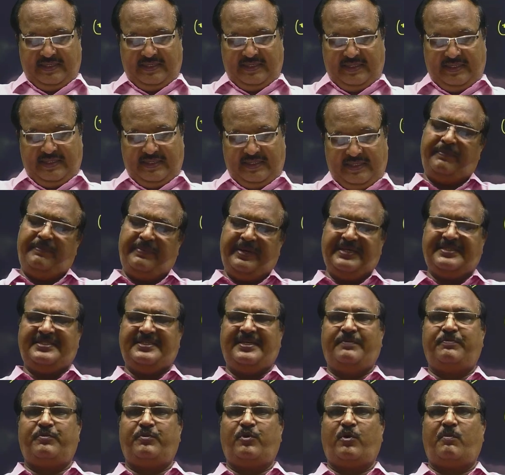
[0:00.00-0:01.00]
the basic
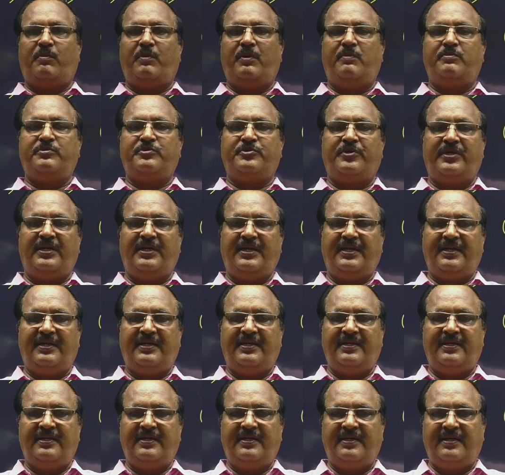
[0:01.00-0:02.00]
problems only,
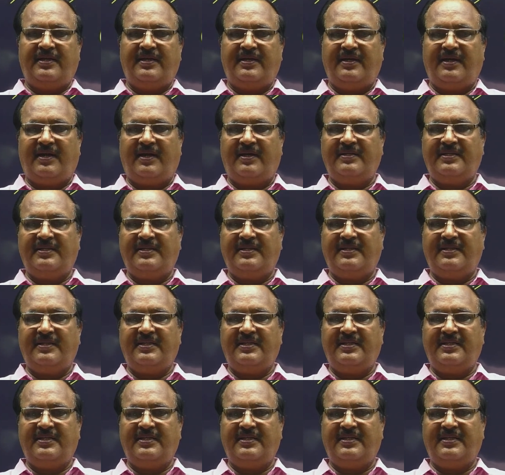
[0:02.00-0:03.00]
not the
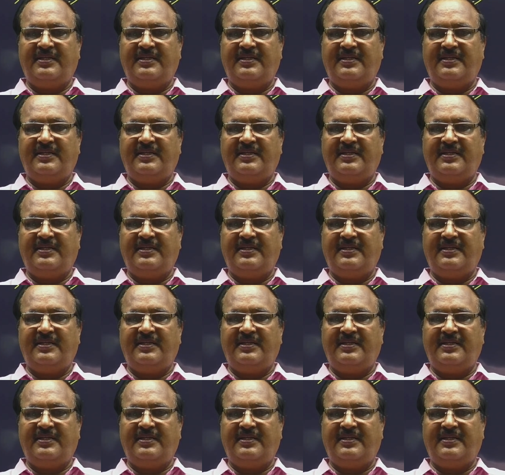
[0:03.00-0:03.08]
standard.